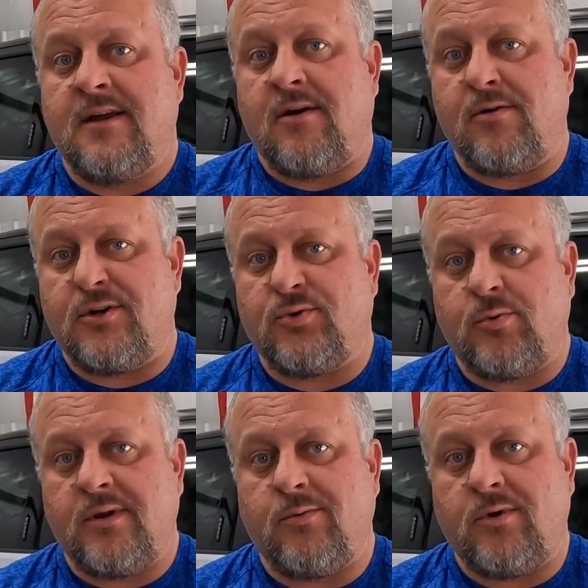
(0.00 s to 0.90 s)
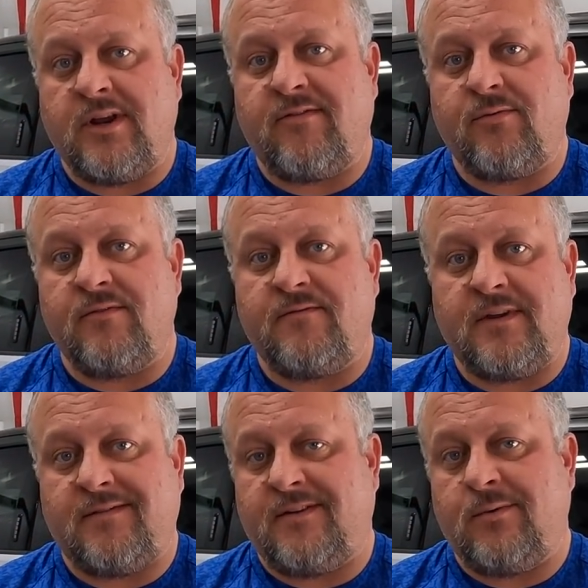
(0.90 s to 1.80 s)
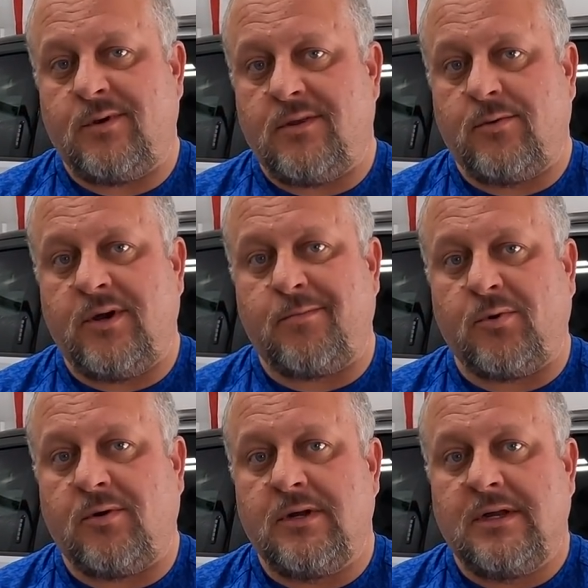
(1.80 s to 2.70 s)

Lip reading: on a 21 F150 with a Whipple,